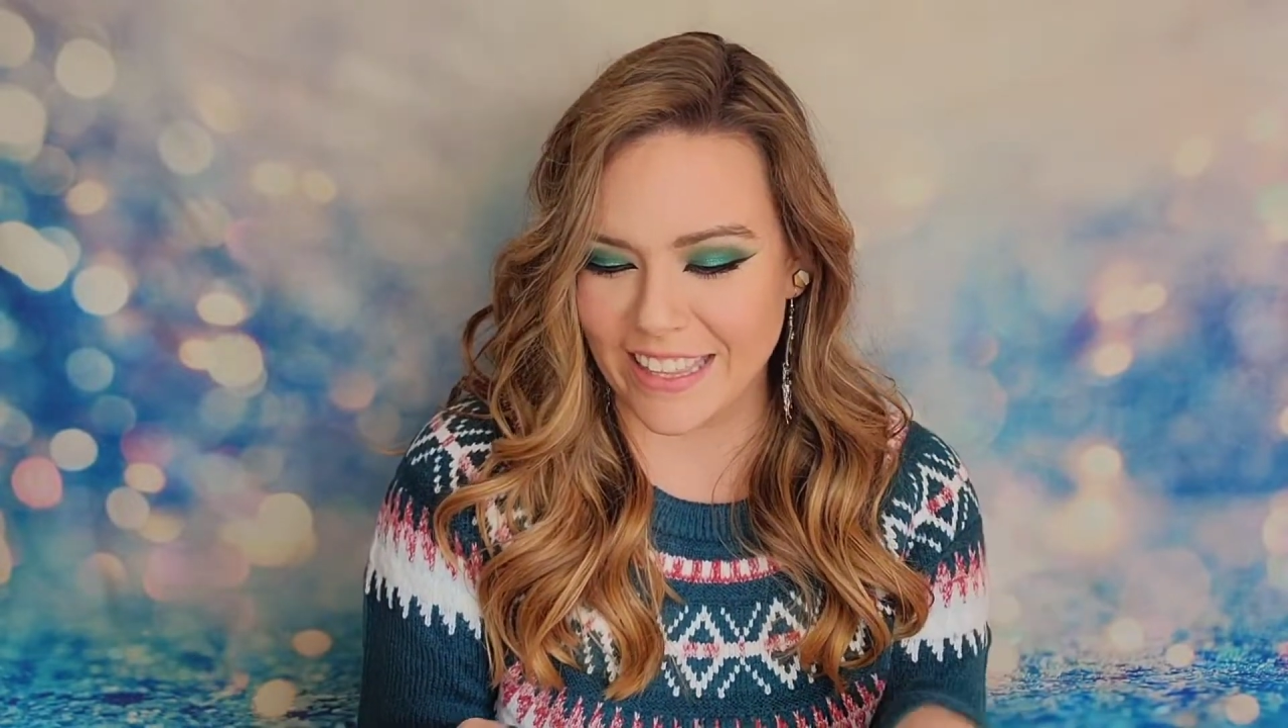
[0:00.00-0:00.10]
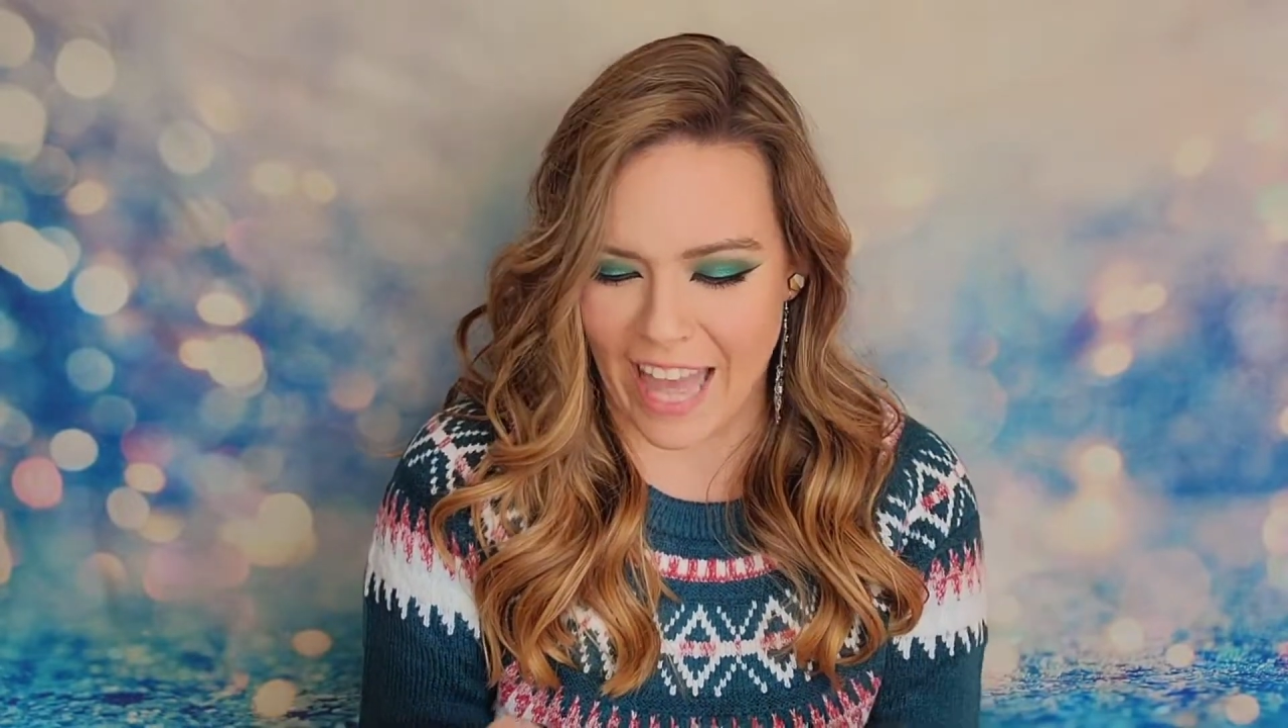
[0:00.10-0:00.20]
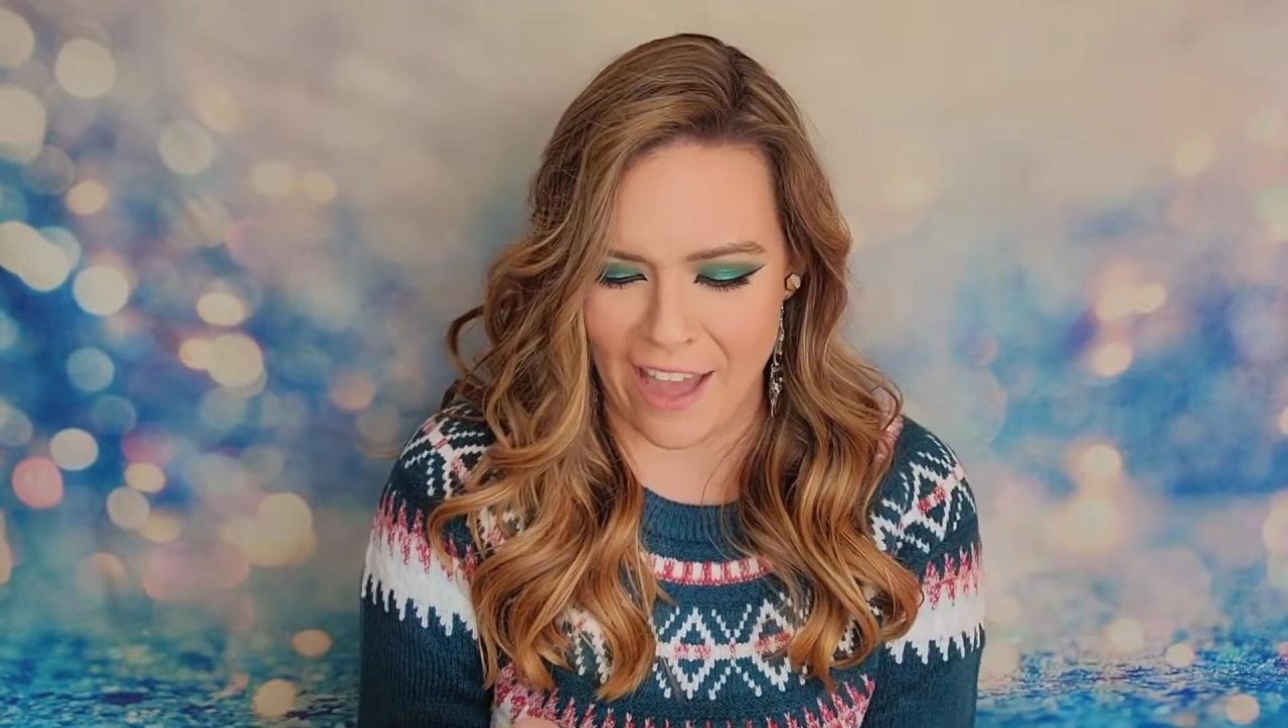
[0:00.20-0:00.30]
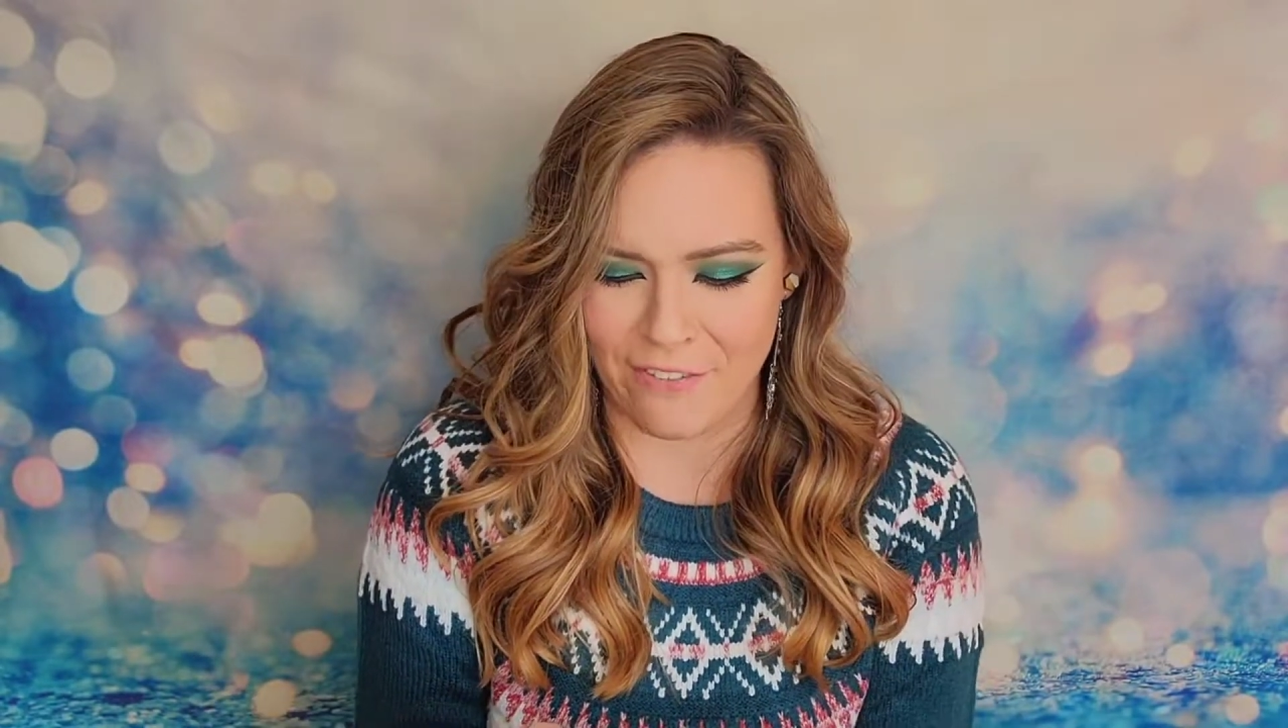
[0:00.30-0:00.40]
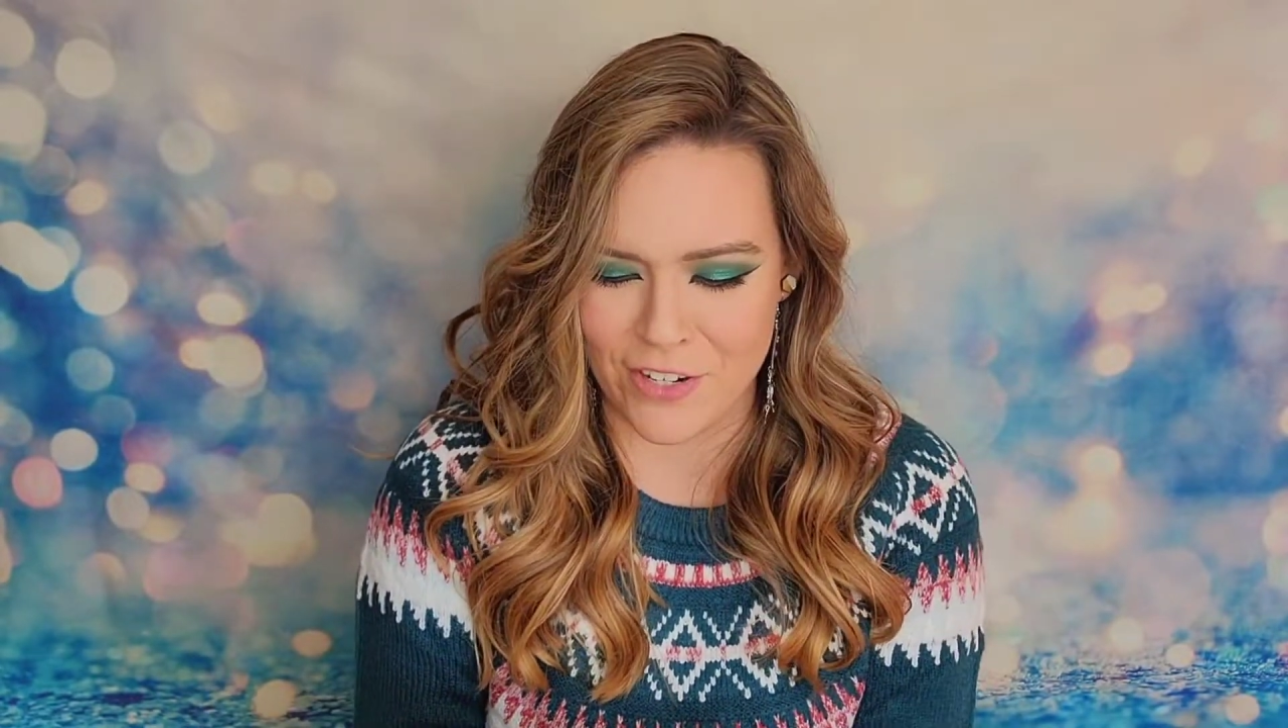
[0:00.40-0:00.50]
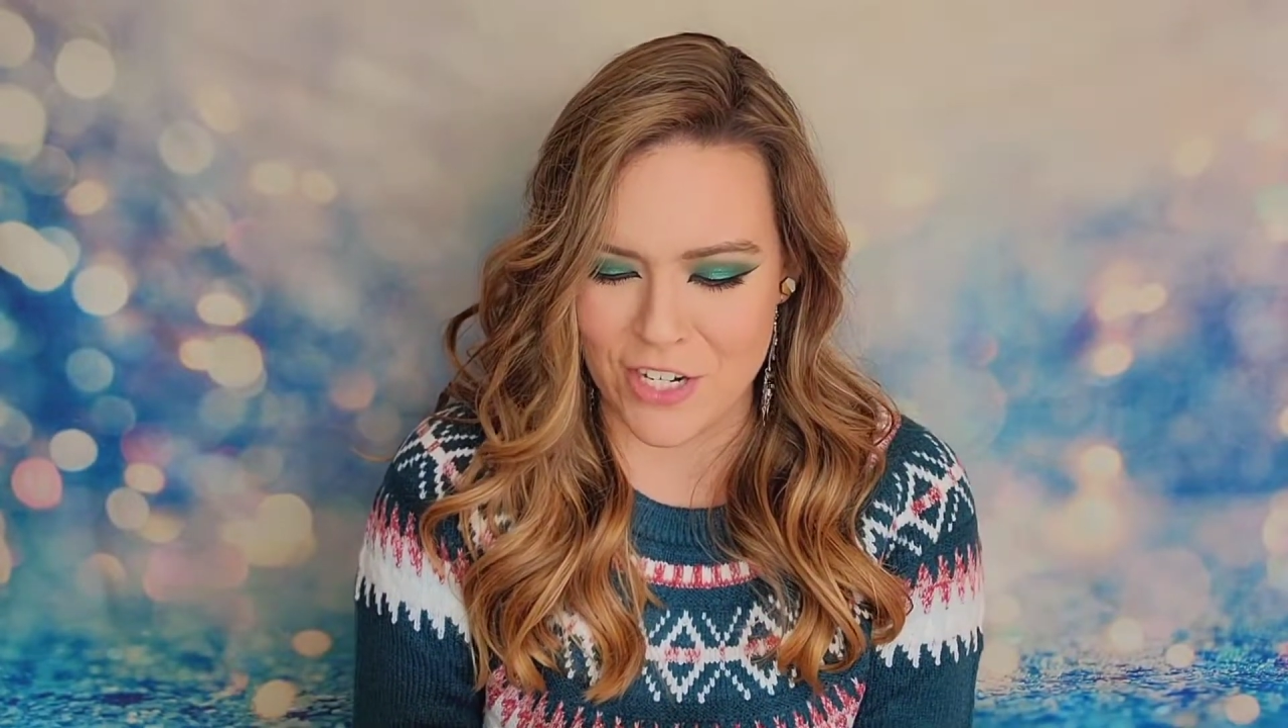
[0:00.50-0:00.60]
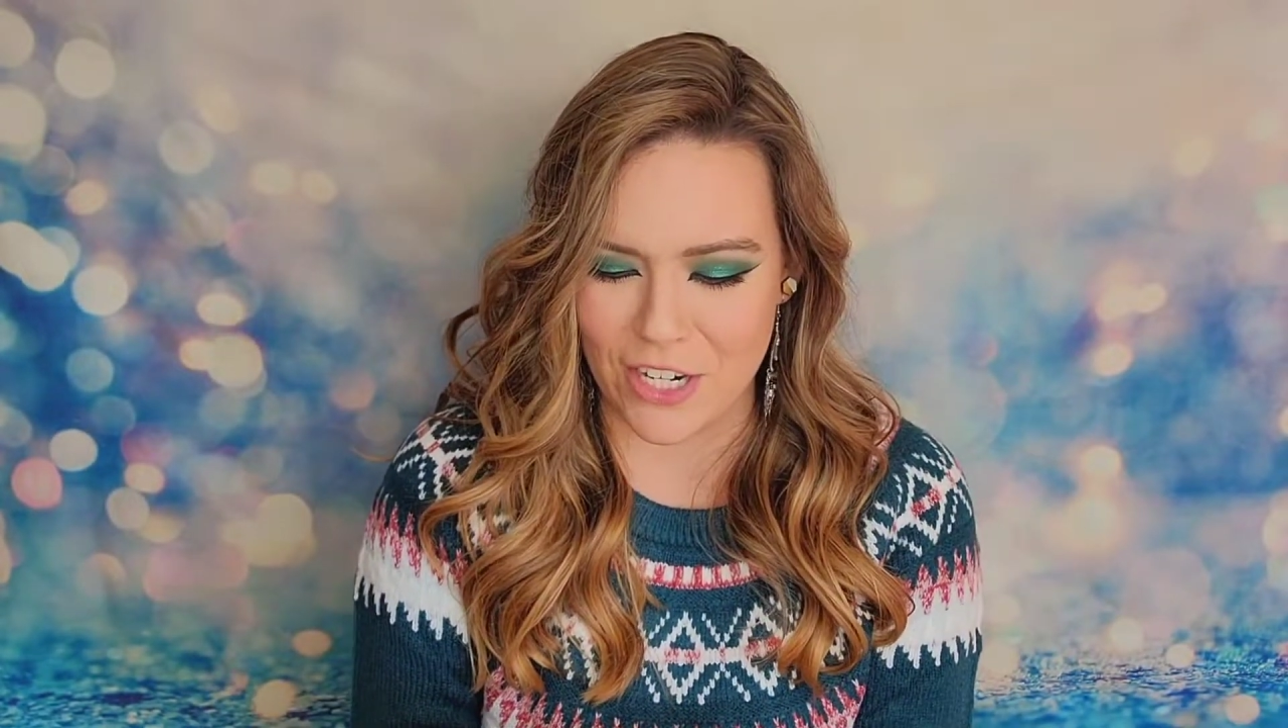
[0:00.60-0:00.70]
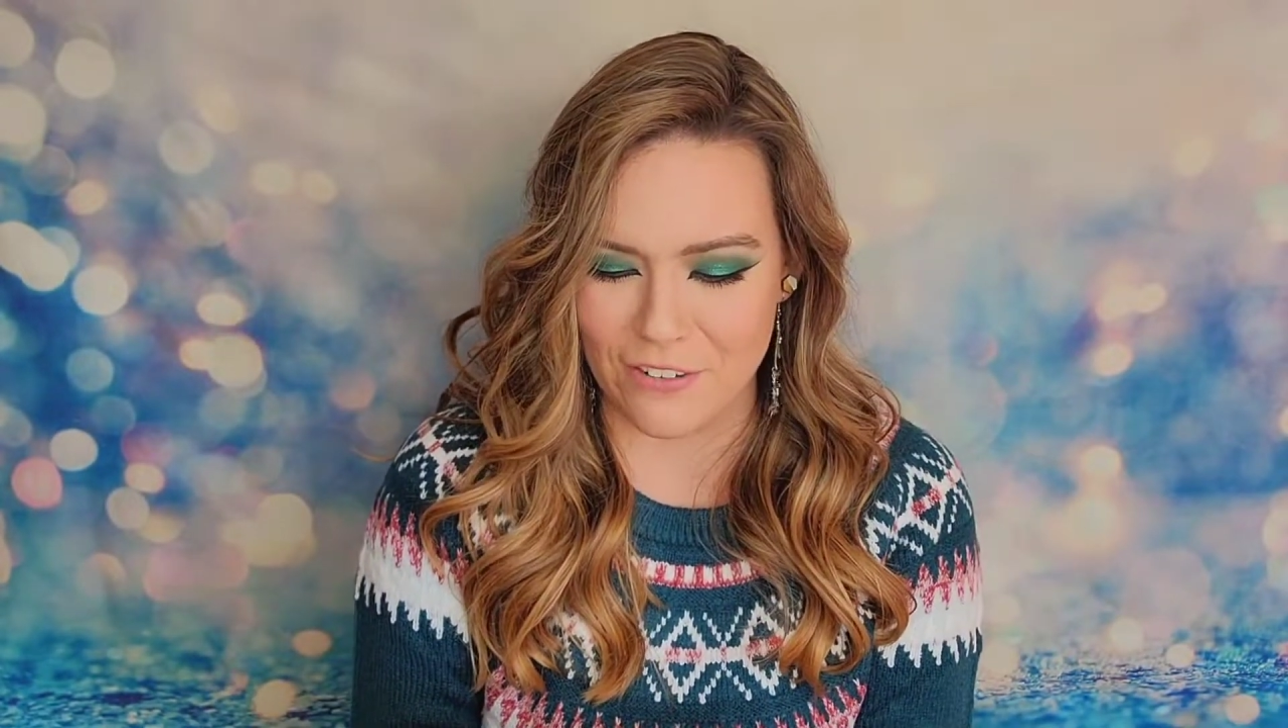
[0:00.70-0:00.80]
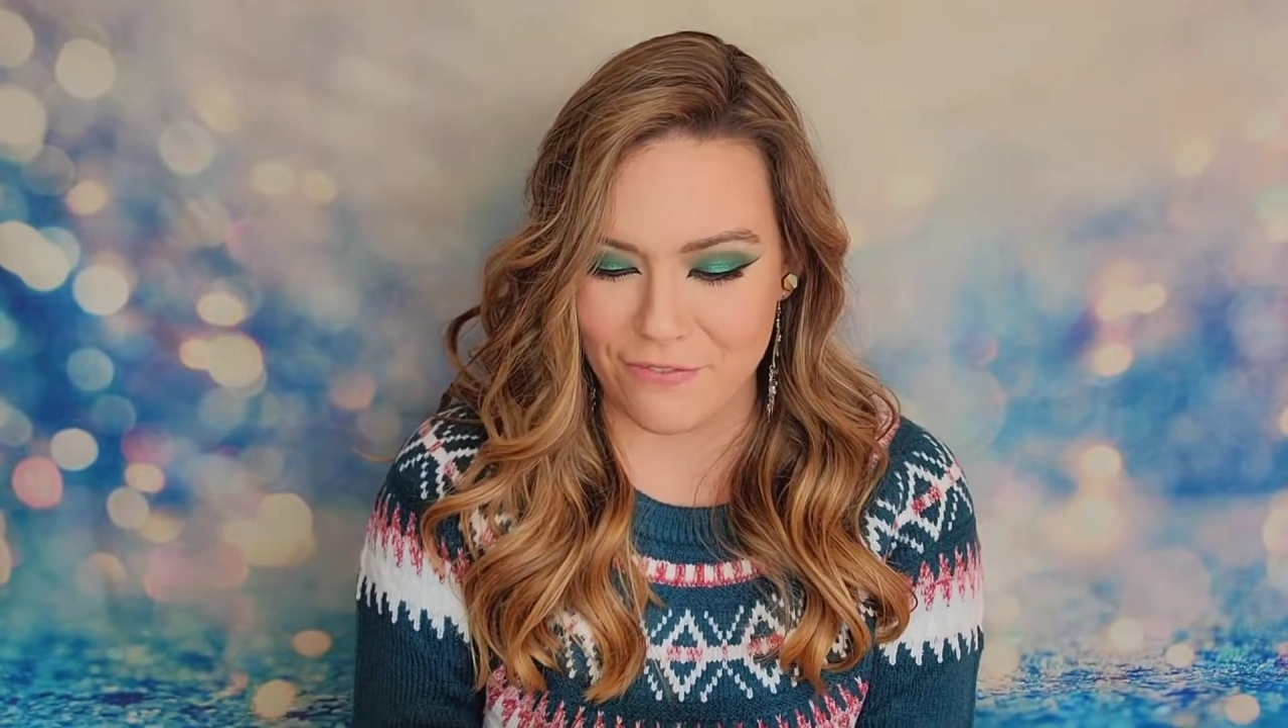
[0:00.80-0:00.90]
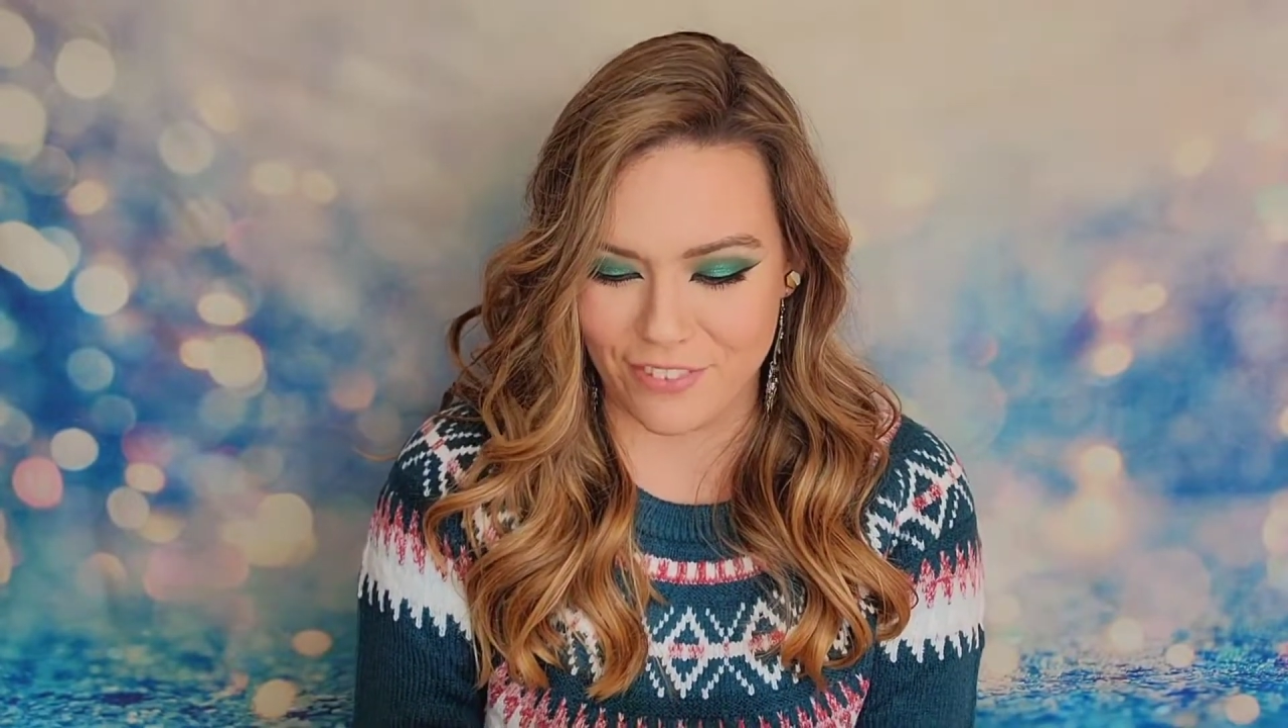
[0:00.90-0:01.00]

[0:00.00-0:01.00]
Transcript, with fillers: Lavender